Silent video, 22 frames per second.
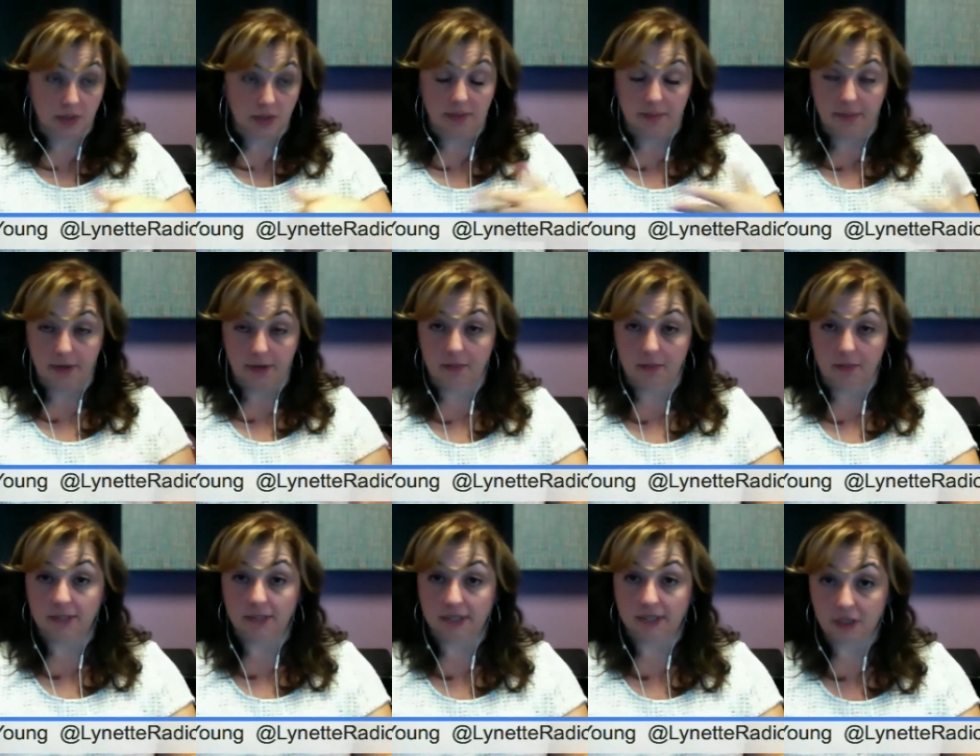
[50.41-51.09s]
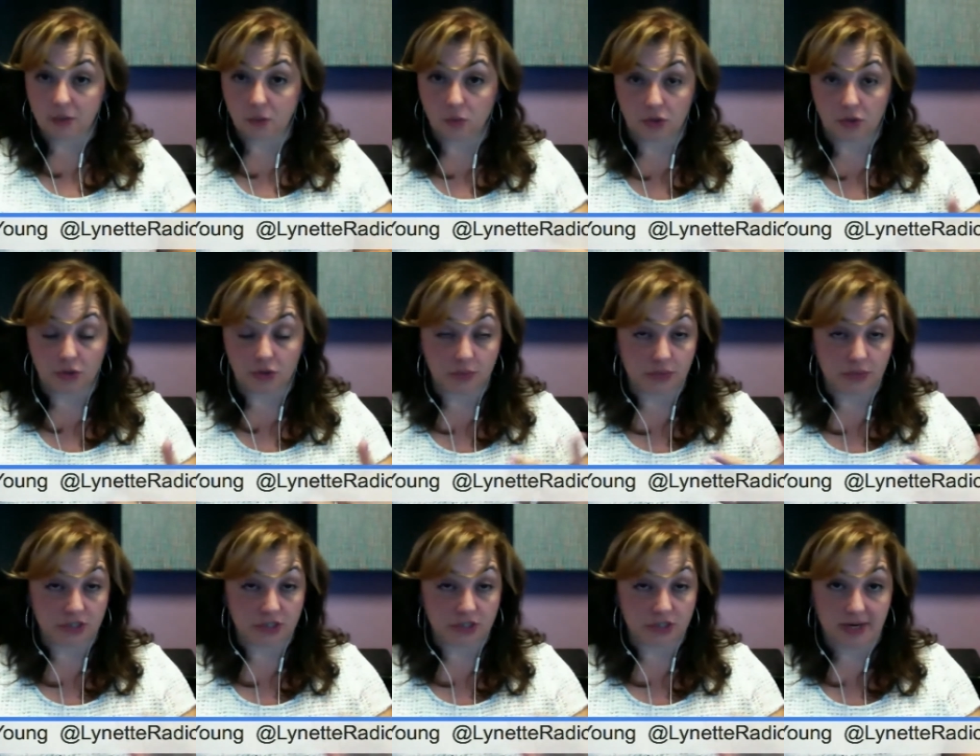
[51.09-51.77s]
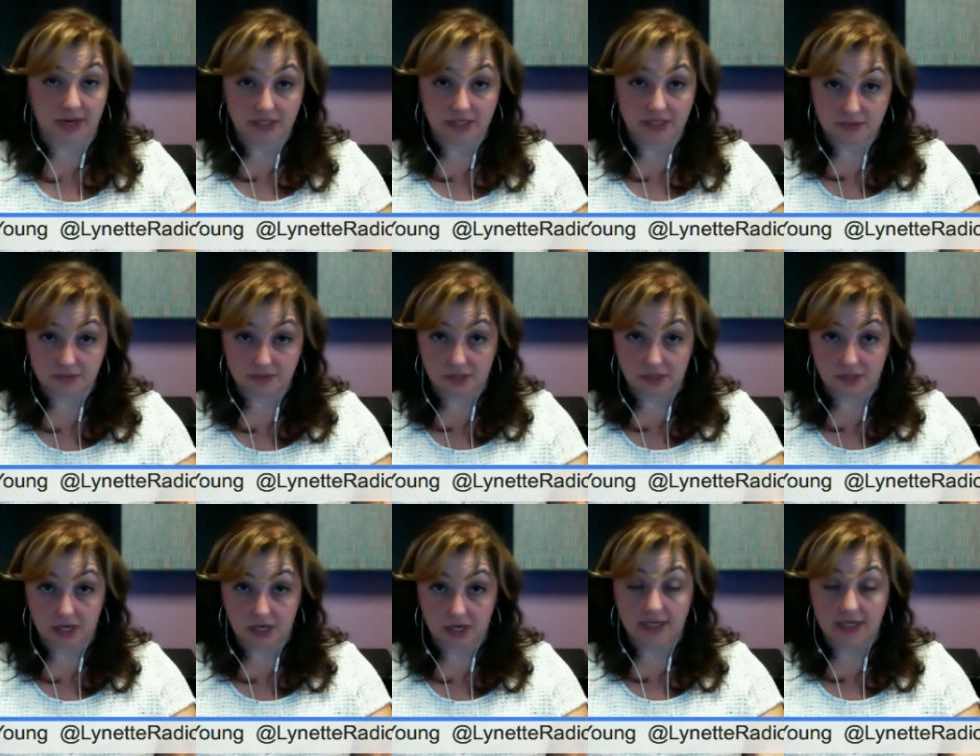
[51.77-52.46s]
the public or your prospective
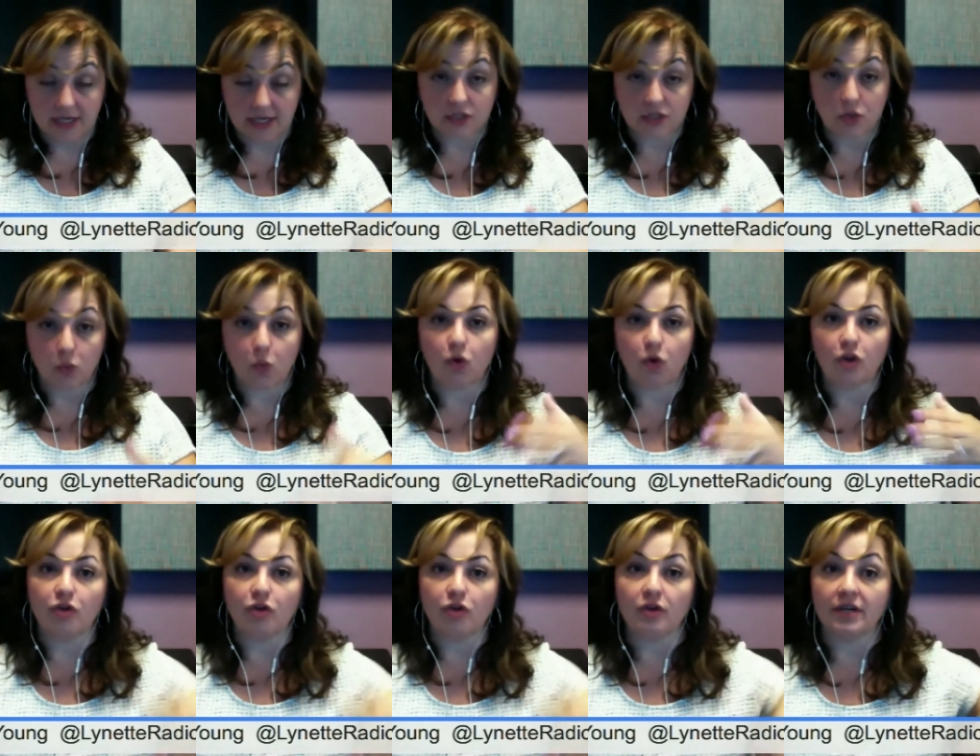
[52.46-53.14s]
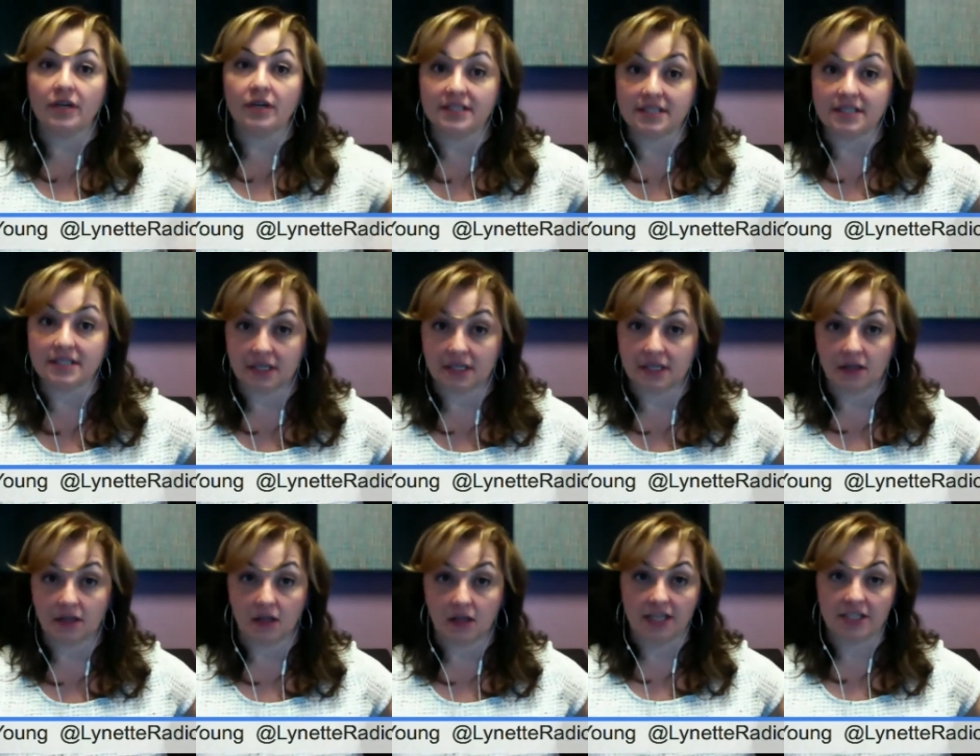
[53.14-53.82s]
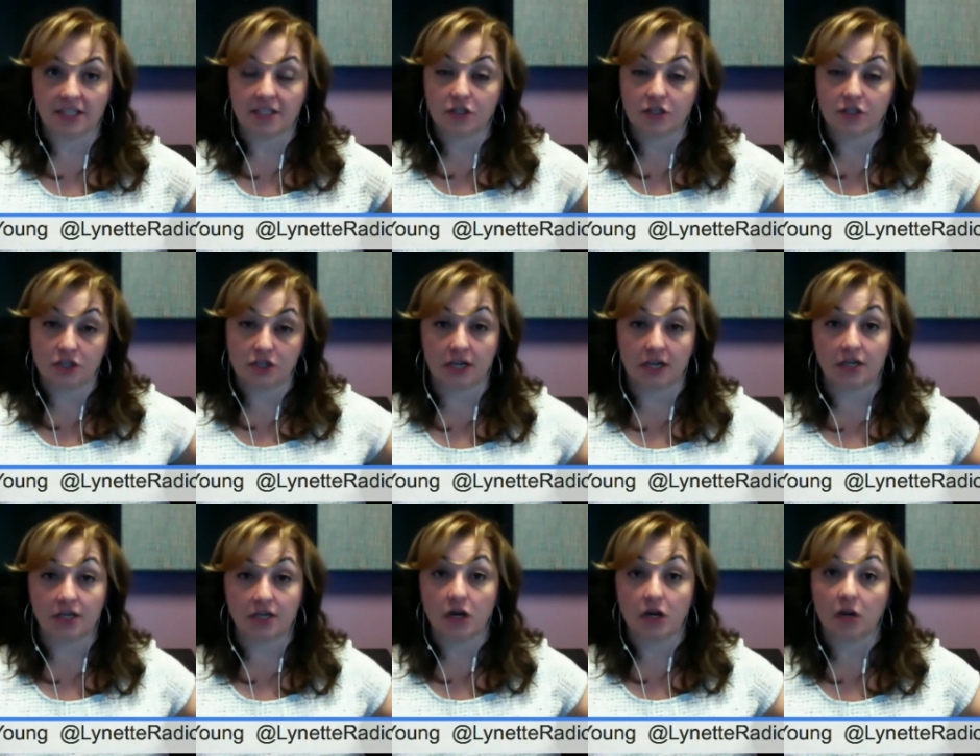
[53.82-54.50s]
clients or your existing clients, because you've
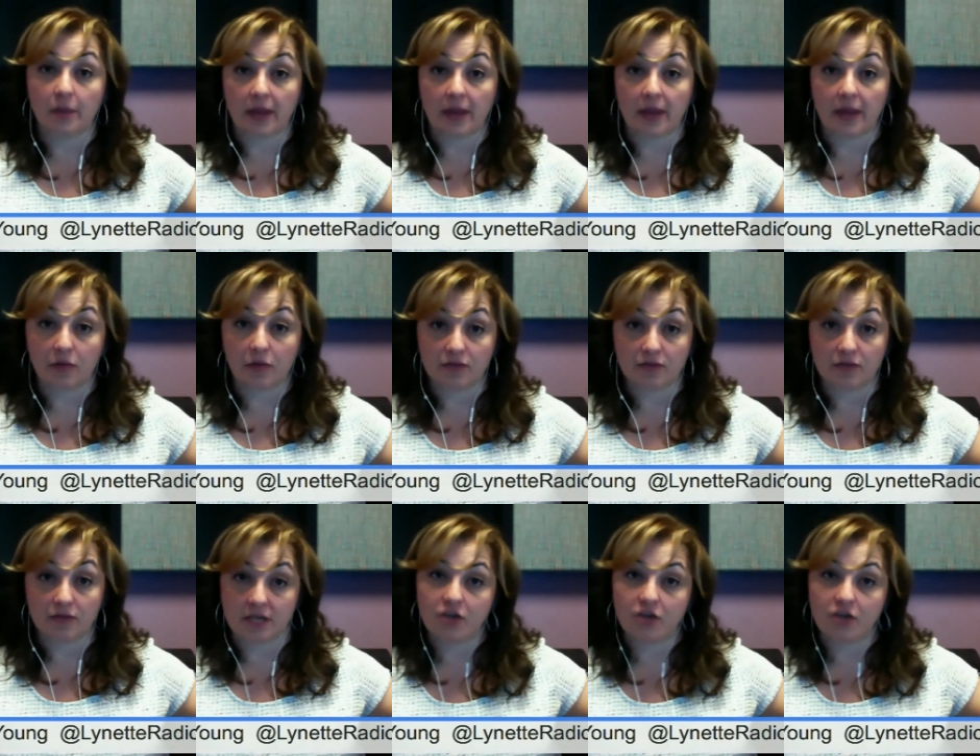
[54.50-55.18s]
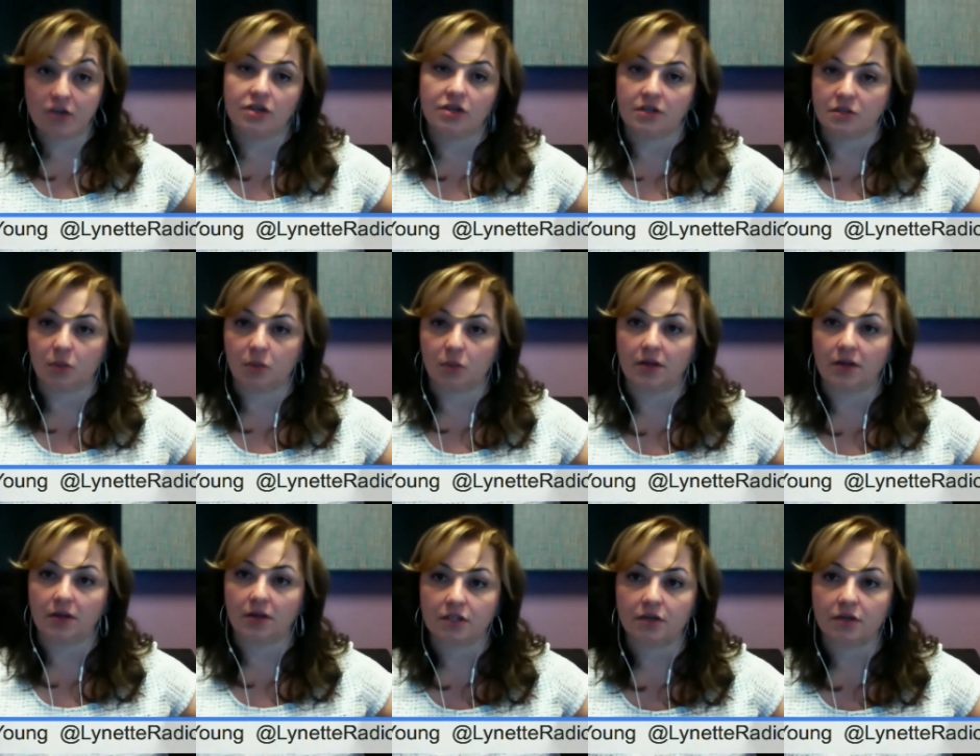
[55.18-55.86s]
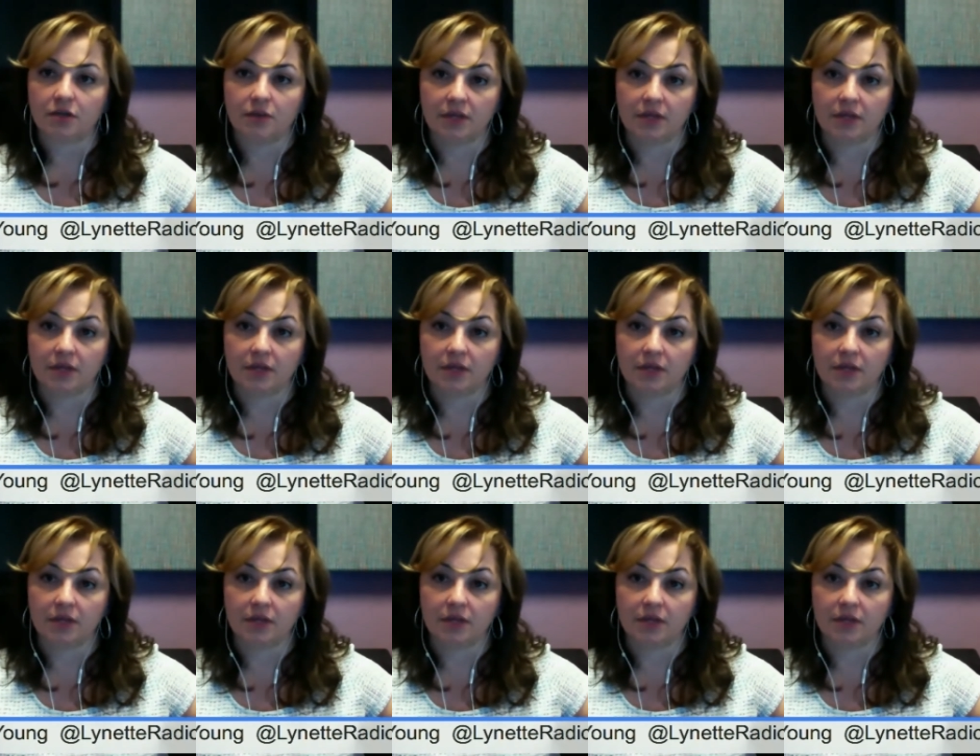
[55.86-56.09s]
got to talk about retention as well too.